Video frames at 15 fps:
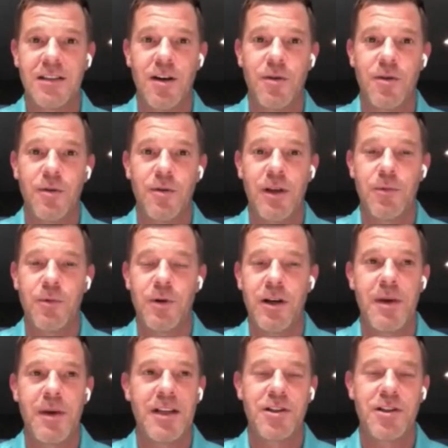We want to
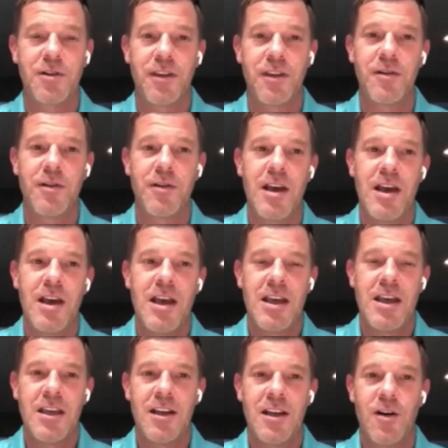make sure that
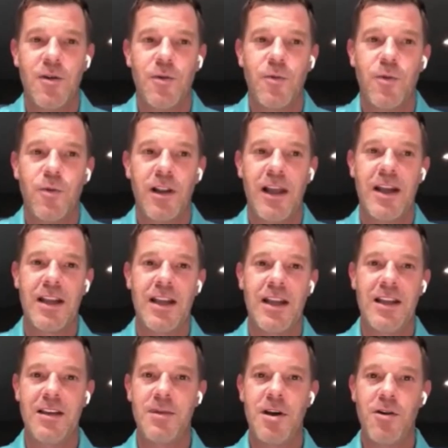we're letting
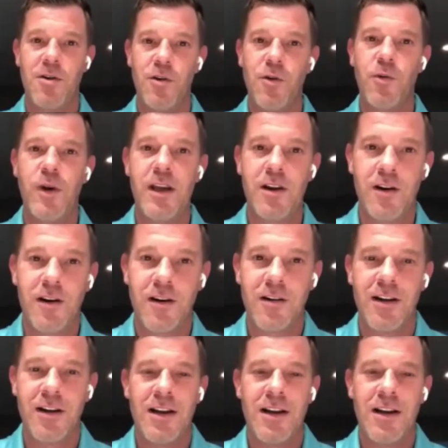them know who we are.